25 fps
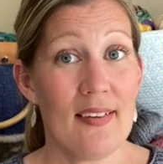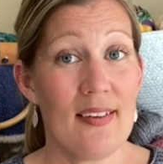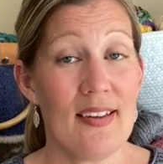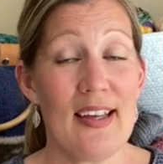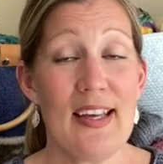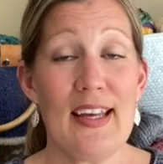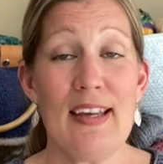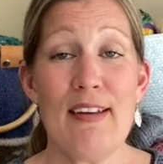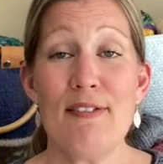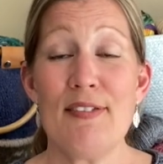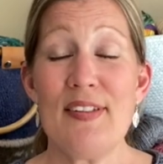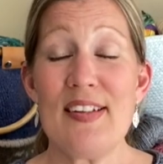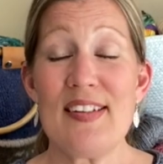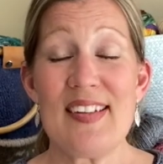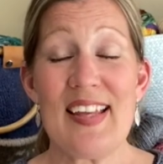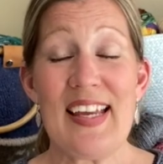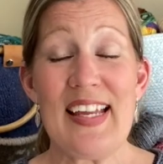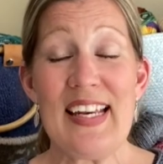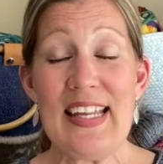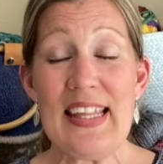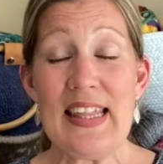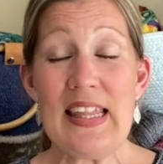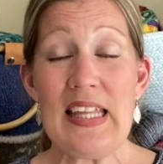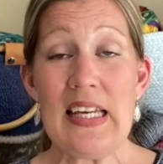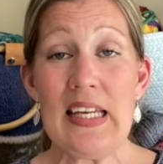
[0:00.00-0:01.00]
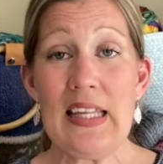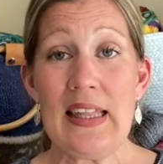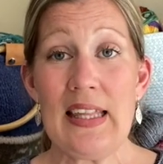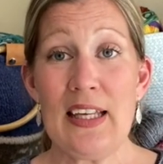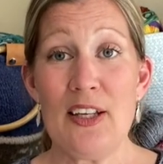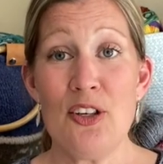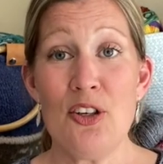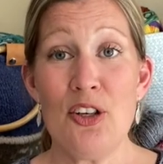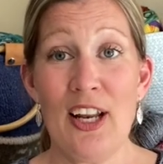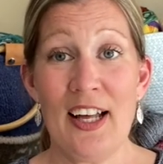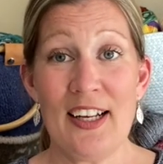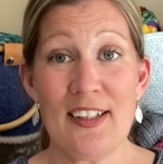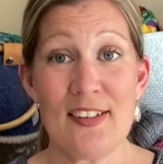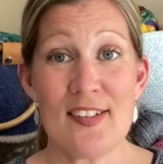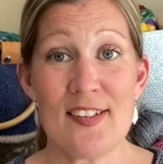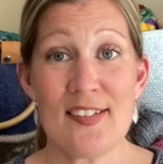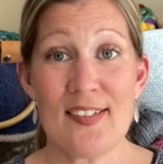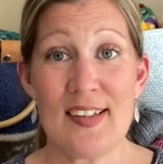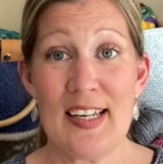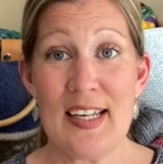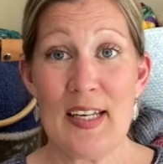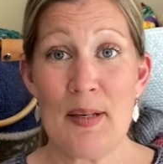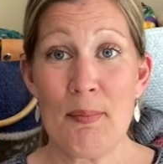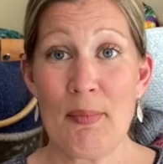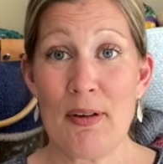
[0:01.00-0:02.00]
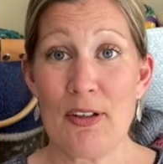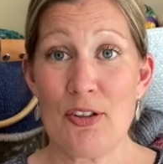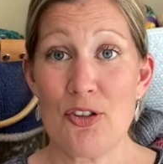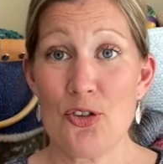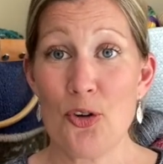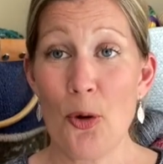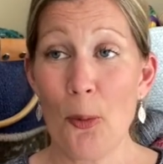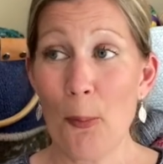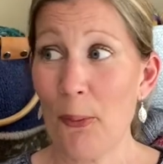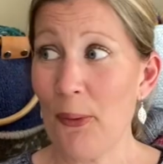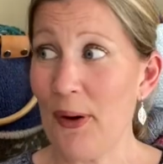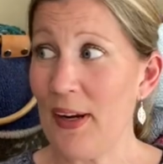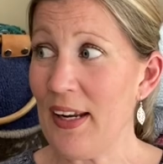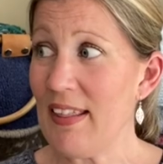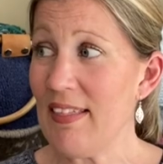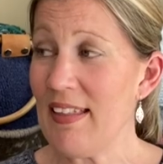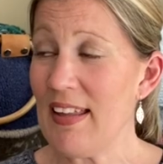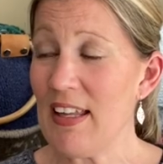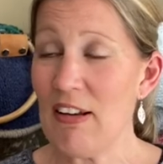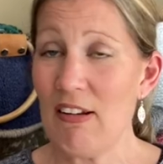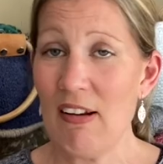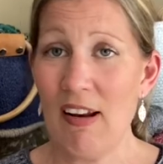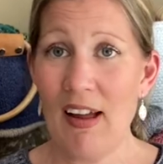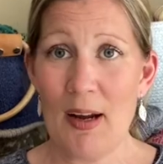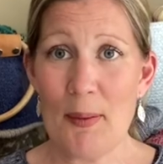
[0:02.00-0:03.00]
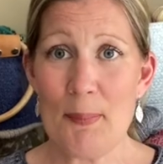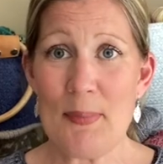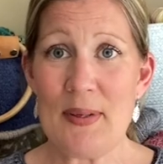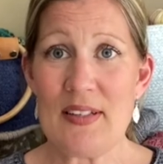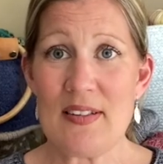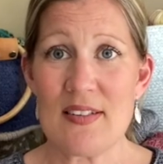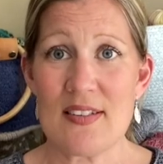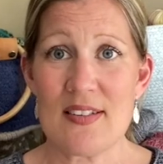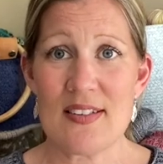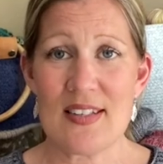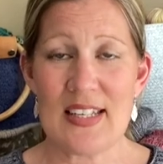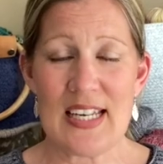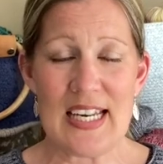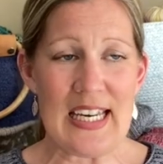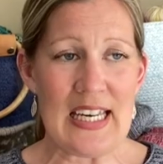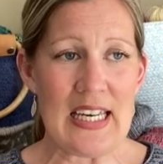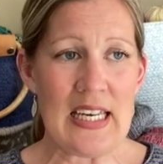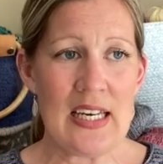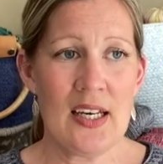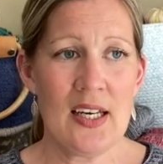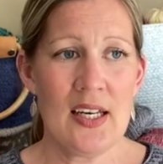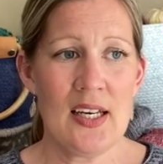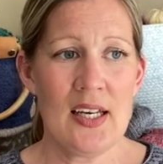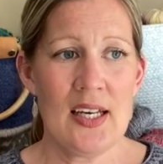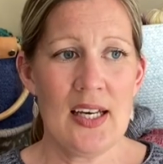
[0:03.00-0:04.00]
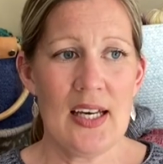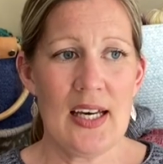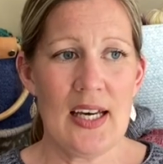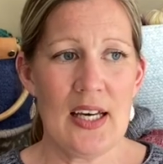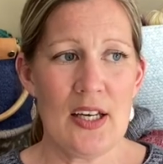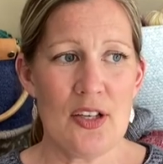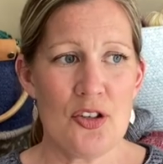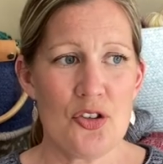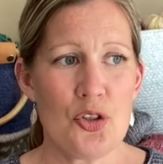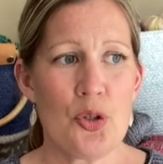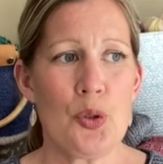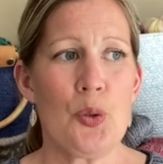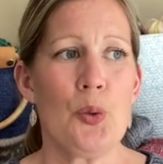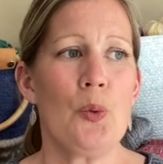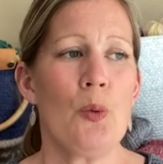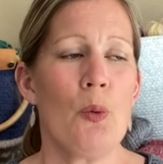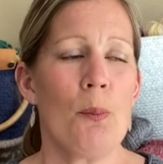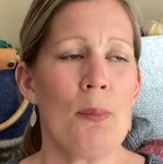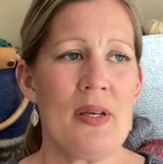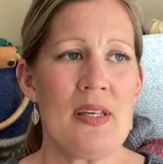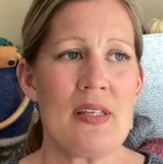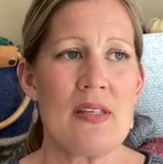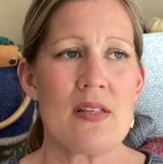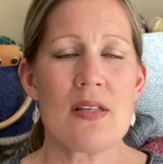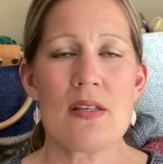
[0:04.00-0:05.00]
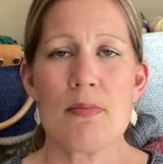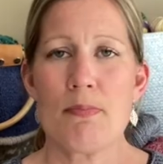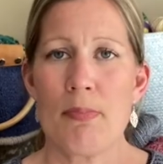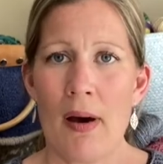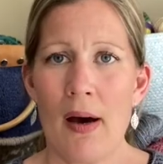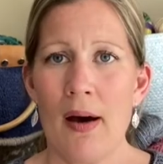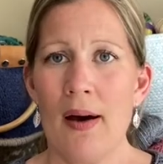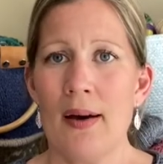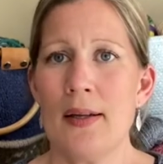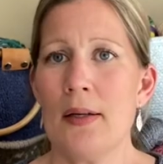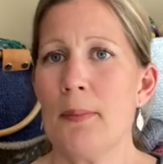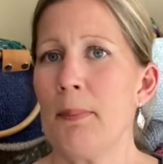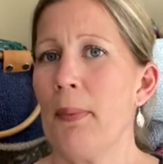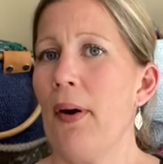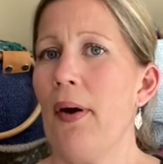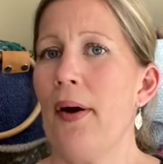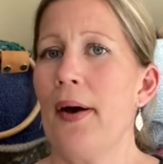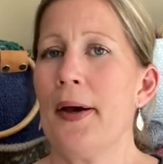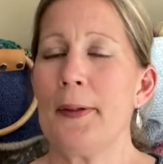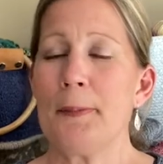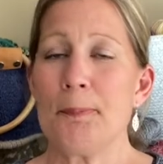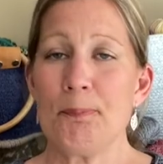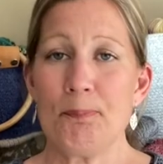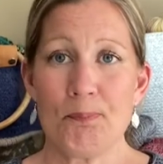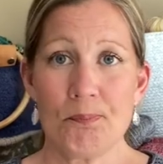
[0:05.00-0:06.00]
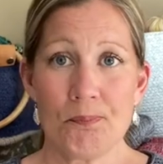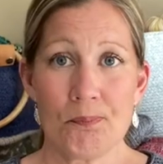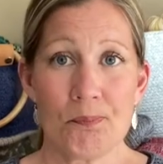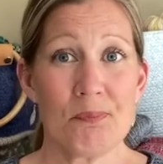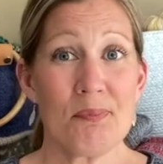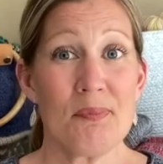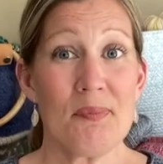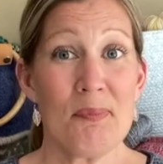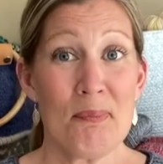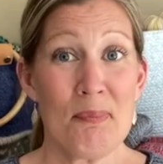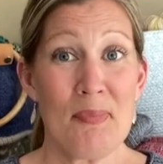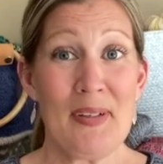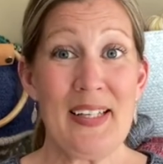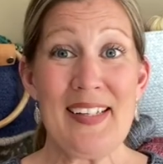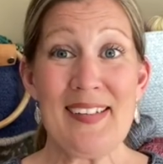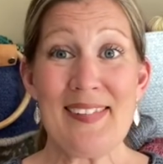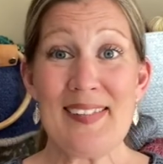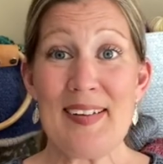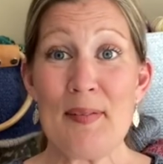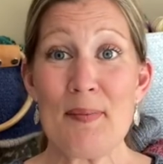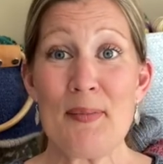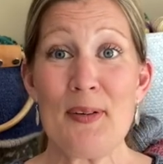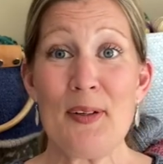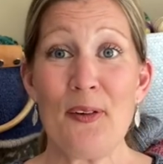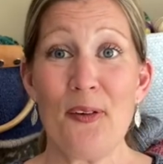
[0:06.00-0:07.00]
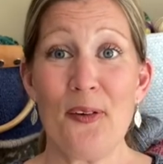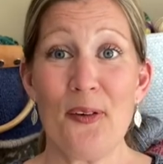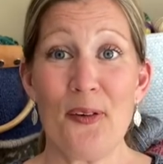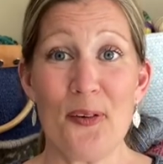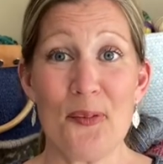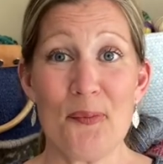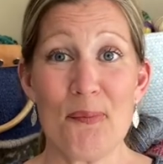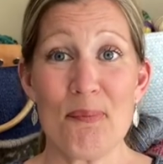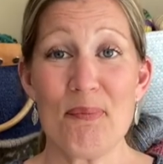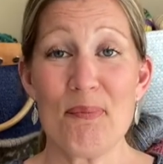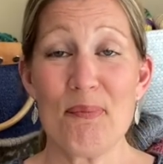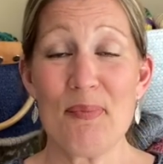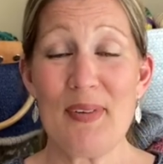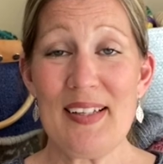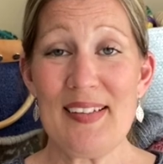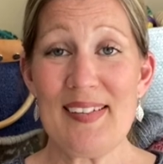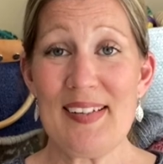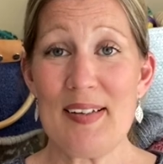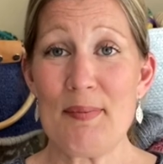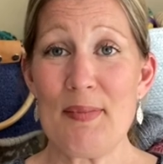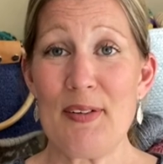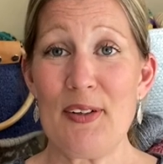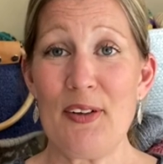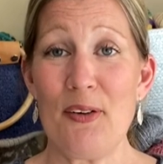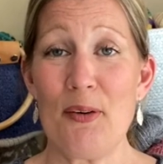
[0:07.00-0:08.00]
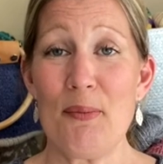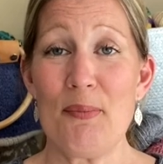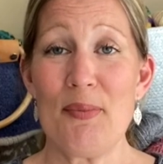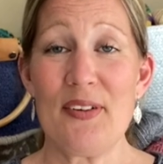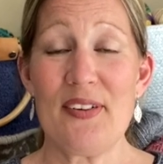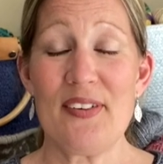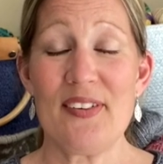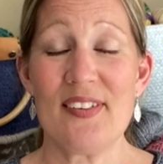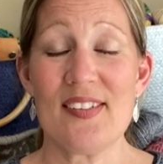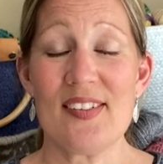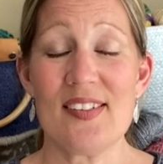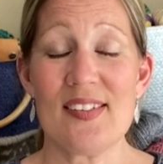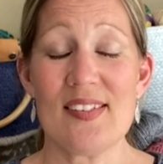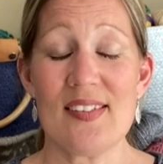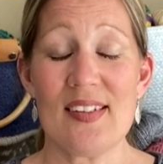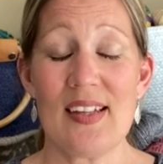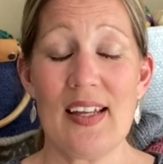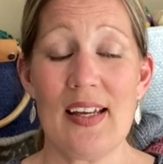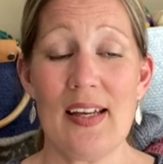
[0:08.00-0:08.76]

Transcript: if there's anything that you'd like to see in my shop or anything you'd like me to see, do or be inspired by, please let me know. Please let me know, because